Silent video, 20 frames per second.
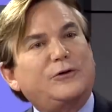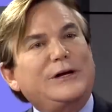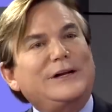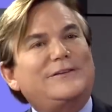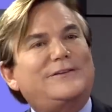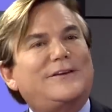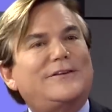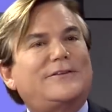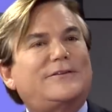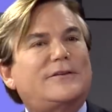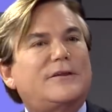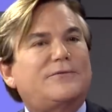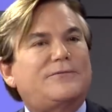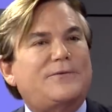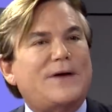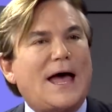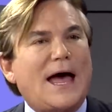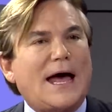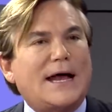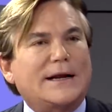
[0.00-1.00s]
freezes the
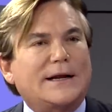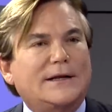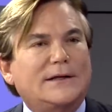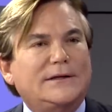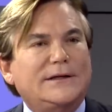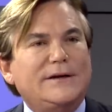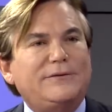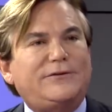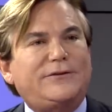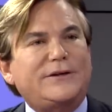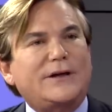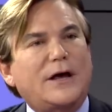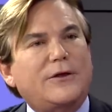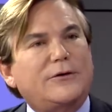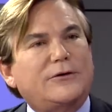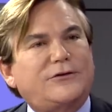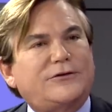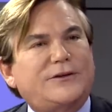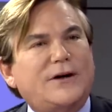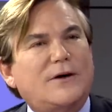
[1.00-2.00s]
fat, it leaves the
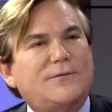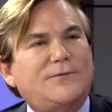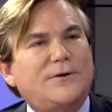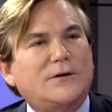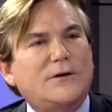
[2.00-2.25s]
other stuff